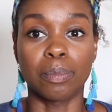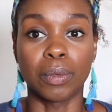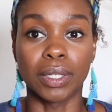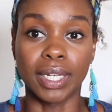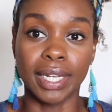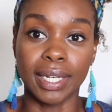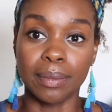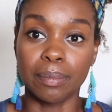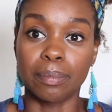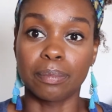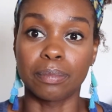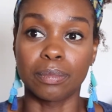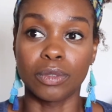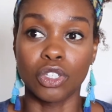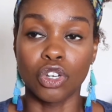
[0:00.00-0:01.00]
in
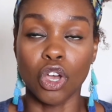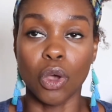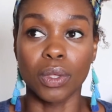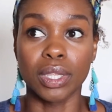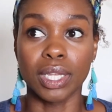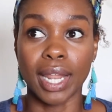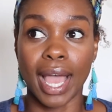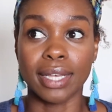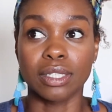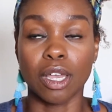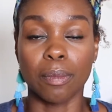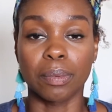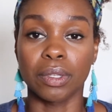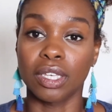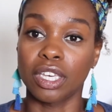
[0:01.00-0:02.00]
the last
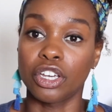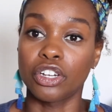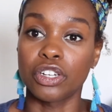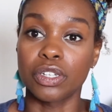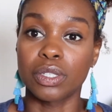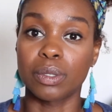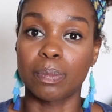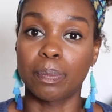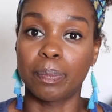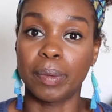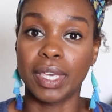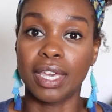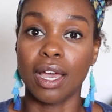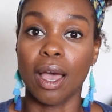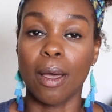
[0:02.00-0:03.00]
couple of years
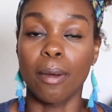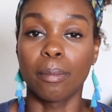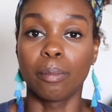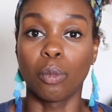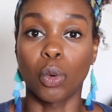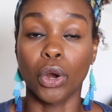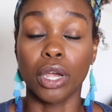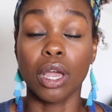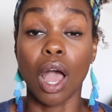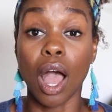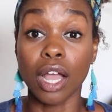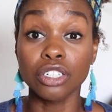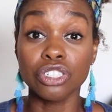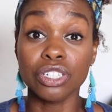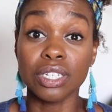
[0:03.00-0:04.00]
become more
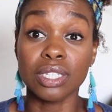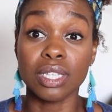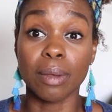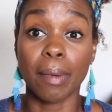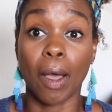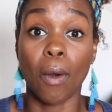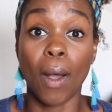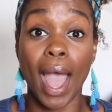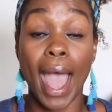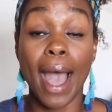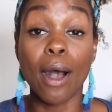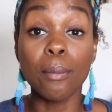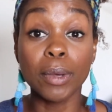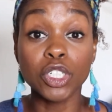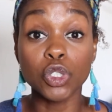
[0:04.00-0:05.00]
conscious about
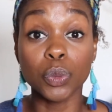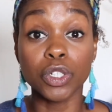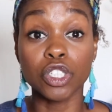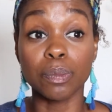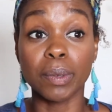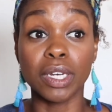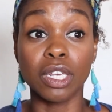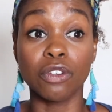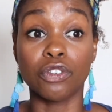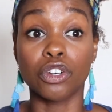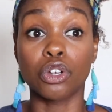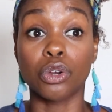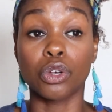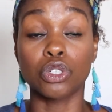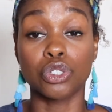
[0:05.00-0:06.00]
how much we're spending for
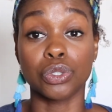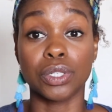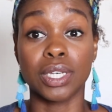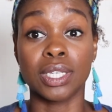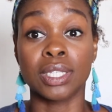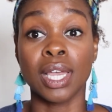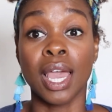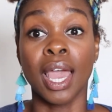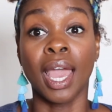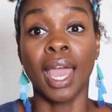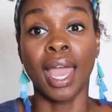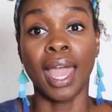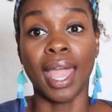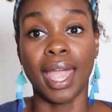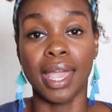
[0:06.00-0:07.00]
groceries
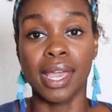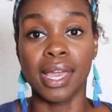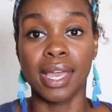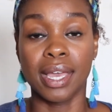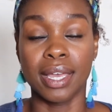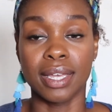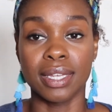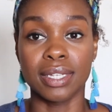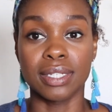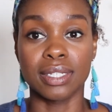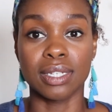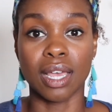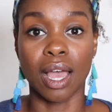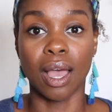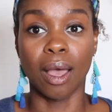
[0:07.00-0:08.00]

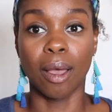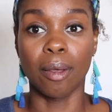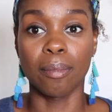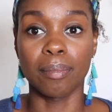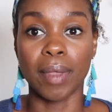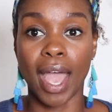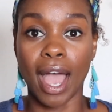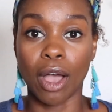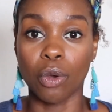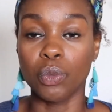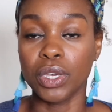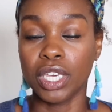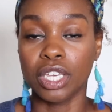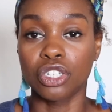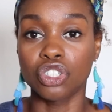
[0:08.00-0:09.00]
and how
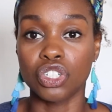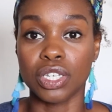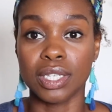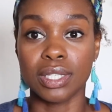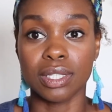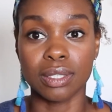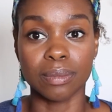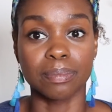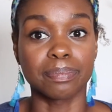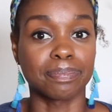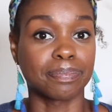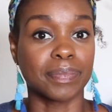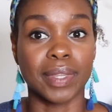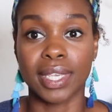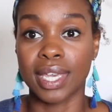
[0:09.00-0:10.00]
we can just
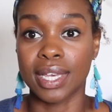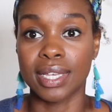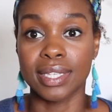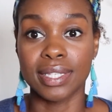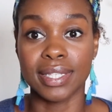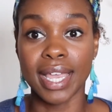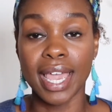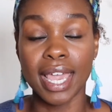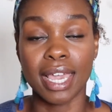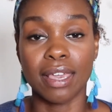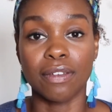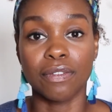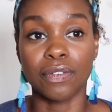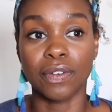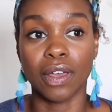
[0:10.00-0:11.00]

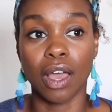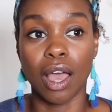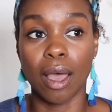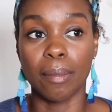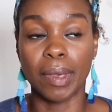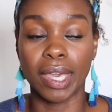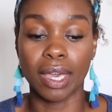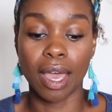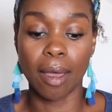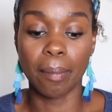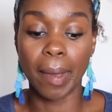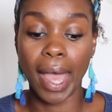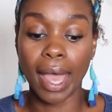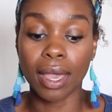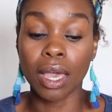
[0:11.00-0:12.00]
save and
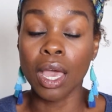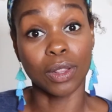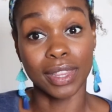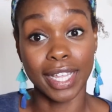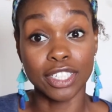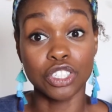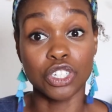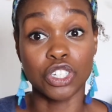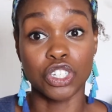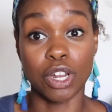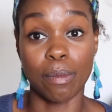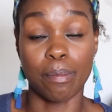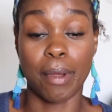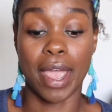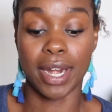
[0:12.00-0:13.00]
cut back. Let's just
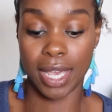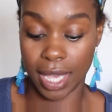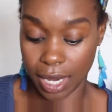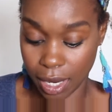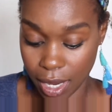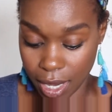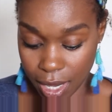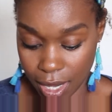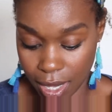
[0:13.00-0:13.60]
jump right in.